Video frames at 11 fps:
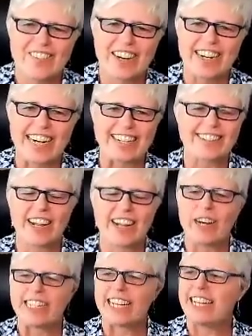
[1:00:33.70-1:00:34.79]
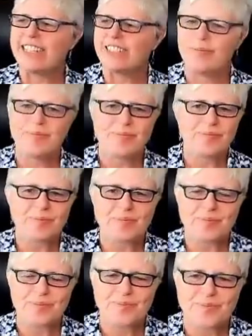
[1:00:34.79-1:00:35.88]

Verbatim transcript: well, I don't know. I'm, not sure if I can do